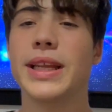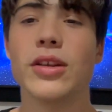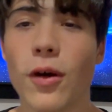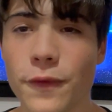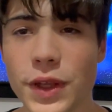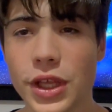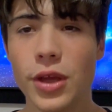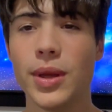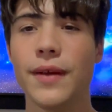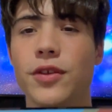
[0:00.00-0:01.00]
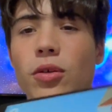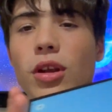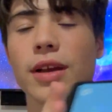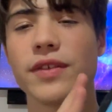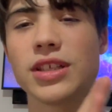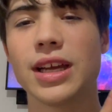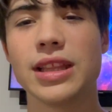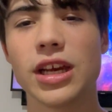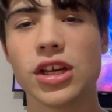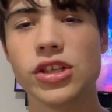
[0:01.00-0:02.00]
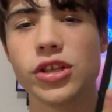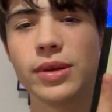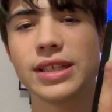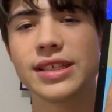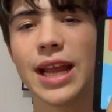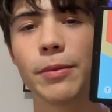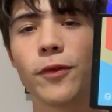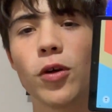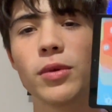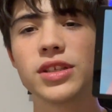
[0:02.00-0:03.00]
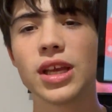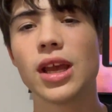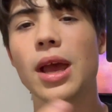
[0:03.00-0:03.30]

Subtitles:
not for you if you're looking for something that can do insane performance.